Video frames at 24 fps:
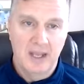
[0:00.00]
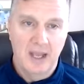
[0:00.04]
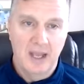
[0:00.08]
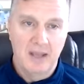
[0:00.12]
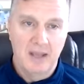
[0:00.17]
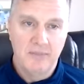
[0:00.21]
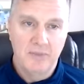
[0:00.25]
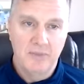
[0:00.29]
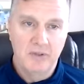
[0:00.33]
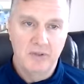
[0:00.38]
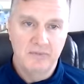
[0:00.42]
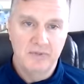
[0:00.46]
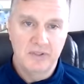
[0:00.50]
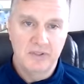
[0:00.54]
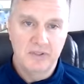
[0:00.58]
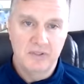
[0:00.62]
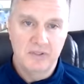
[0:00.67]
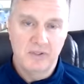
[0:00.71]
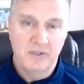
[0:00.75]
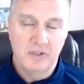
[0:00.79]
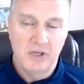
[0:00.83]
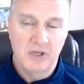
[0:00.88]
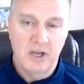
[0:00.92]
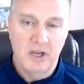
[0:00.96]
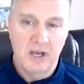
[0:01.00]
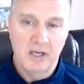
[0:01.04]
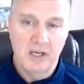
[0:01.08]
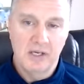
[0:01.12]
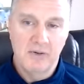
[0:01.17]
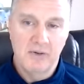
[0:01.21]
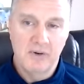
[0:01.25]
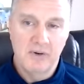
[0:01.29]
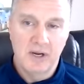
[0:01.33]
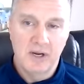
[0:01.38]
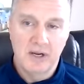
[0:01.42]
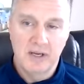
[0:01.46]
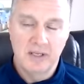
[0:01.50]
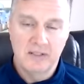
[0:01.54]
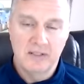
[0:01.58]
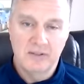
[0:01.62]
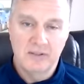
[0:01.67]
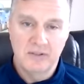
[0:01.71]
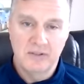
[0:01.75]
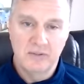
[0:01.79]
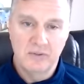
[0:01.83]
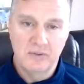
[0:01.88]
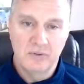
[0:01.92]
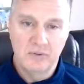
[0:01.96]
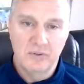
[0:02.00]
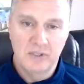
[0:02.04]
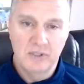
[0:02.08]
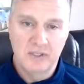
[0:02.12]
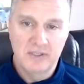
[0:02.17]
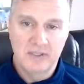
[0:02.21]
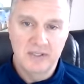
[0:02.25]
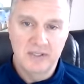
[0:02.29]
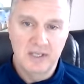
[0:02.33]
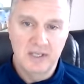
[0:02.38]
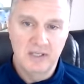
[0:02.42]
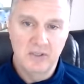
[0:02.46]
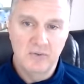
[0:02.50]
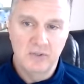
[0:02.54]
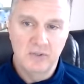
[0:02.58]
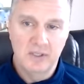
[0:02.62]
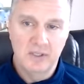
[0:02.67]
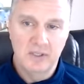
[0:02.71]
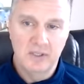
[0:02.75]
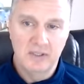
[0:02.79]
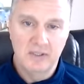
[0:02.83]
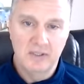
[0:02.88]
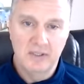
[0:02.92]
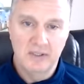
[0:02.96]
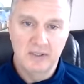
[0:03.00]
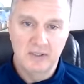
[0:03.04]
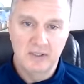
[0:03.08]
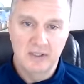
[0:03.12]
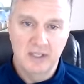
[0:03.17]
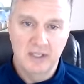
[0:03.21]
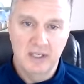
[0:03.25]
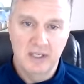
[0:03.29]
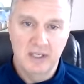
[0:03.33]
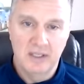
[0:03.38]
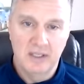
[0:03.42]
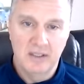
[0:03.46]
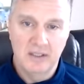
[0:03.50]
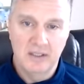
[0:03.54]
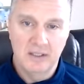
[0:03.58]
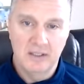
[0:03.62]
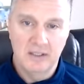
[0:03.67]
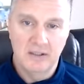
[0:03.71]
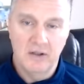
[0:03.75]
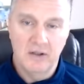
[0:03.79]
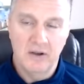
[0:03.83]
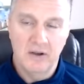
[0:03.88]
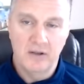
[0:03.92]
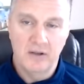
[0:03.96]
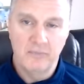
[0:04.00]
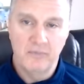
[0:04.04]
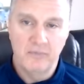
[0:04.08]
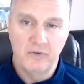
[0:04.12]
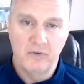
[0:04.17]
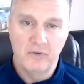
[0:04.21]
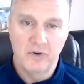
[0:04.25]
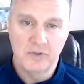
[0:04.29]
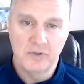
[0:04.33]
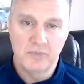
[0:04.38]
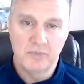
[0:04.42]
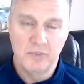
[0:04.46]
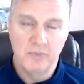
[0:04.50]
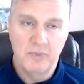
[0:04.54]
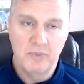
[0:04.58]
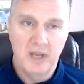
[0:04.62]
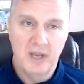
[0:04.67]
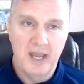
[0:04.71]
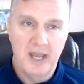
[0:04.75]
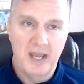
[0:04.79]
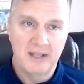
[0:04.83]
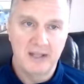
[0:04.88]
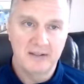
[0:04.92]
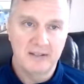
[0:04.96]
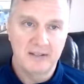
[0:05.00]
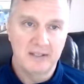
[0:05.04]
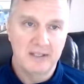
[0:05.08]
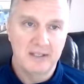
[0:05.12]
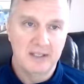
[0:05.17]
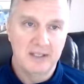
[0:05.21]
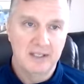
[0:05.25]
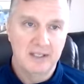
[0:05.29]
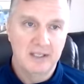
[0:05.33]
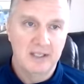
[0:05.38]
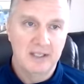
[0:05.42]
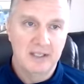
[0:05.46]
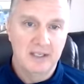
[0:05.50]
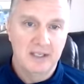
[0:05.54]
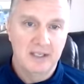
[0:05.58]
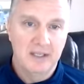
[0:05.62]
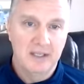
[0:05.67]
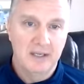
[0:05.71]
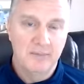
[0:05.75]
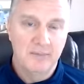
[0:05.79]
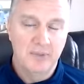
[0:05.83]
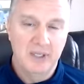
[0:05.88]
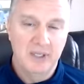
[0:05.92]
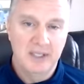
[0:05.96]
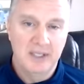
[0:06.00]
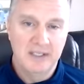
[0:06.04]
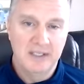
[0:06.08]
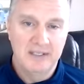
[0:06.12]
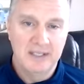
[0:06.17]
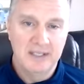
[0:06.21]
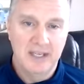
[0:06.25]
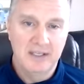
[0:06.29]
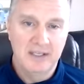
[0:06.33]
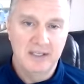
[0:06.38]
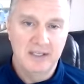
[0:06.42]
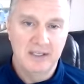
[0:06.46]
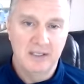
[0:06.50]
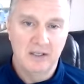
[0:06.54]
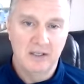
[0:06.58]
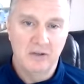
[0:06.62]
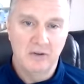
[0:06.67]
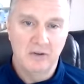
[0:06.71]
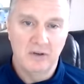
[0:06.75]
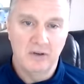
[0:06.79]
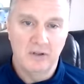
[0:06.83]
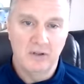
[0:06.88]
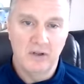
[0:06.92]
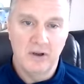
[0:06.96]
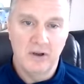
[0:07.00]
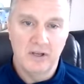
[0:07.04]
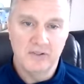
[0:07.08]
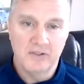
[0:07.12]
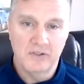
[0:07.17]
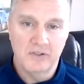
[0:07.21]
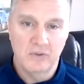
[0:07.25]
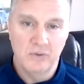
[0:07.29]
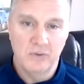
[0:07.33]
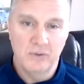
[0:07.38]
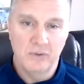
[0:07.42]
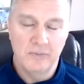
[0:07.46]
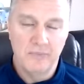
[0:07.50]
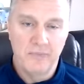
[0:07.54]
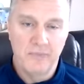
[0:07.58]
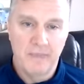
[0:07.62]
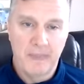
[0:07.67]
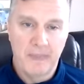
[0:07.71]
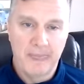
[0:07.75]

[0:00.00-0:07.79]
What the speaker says: I moved to the Chicago area to continue in a law enforcement path, but intending to go to law school.